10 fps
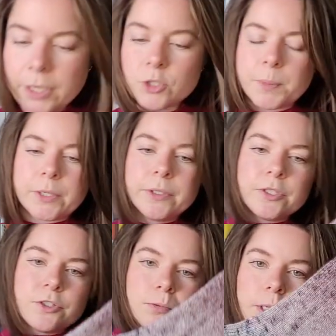
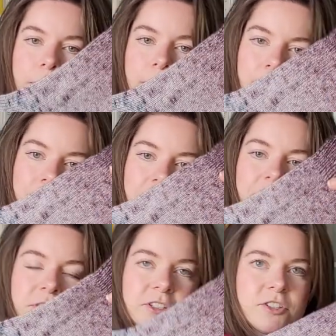experience with
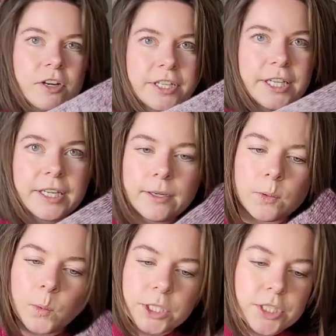sock knitting
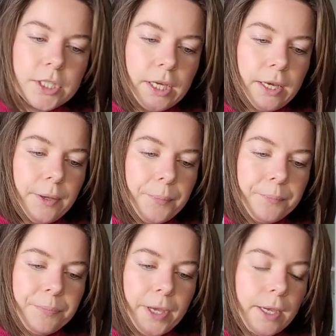was
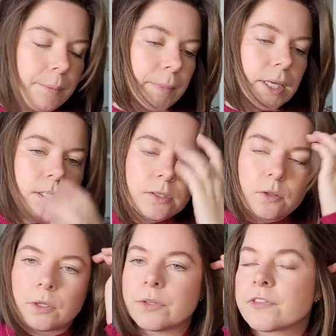I made it
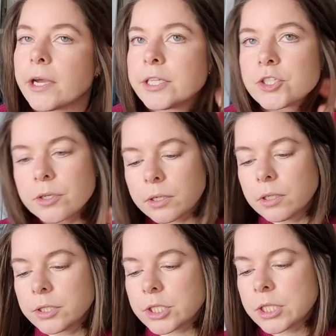on tiny
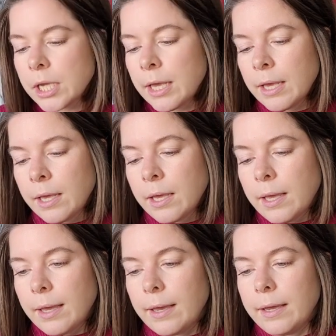circulars,
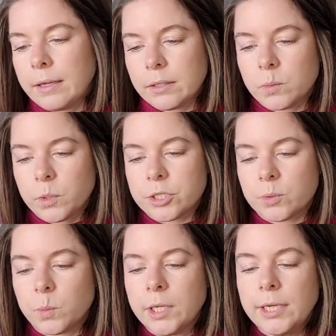and it was
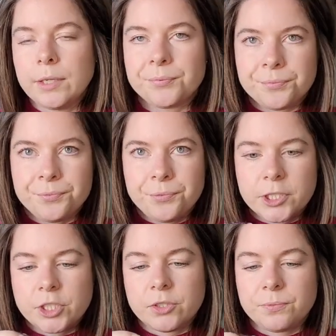really
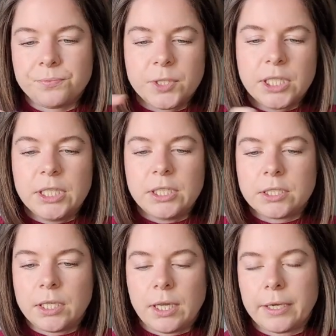
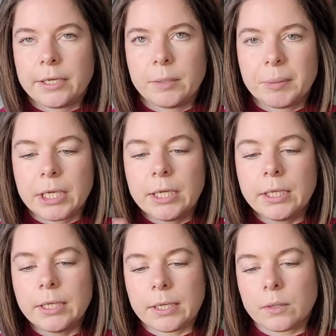fiddly, like in the
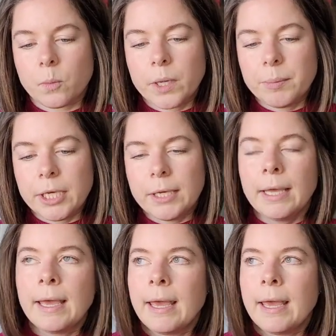beginning, in the ribbing.